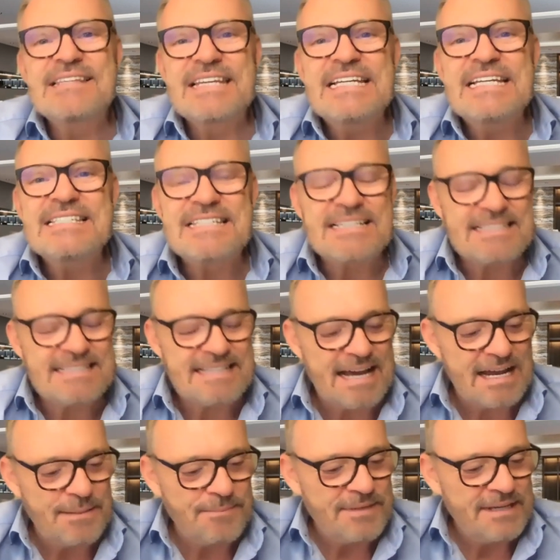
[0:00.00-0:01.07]
easiest
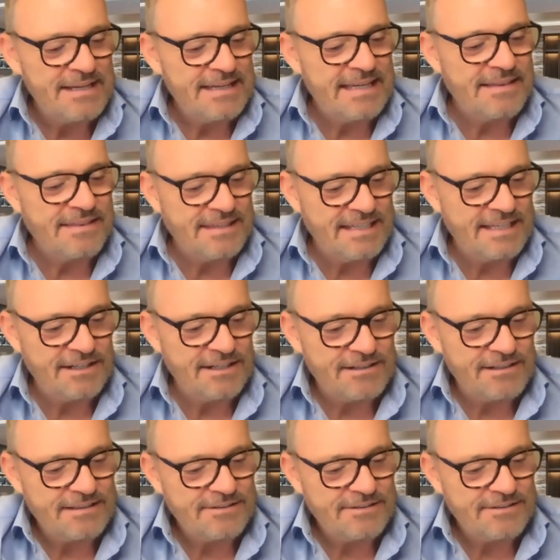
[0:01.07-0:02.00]
time in the year.